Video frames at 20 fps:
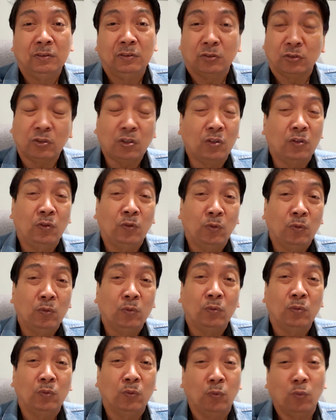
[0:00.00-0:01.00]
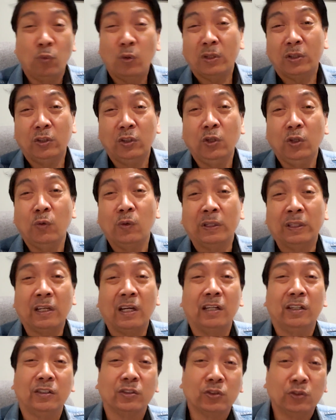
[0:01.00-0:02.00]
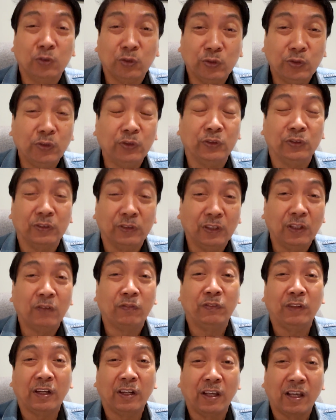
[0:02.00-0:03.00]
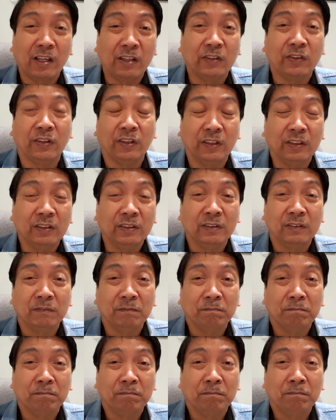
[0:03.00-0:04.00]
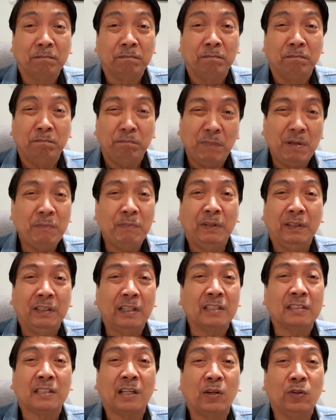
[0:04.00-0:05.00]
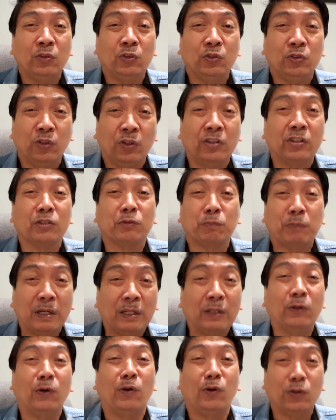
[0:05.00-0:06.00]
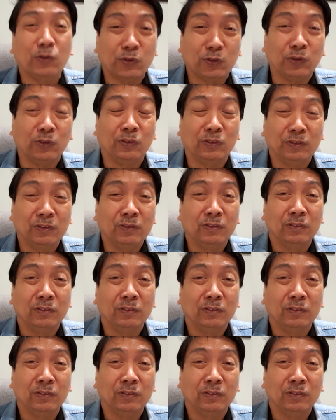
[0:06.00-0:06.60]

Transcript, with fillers: So, what do you want others do to you if they're angry? Maybe that's how you should respond also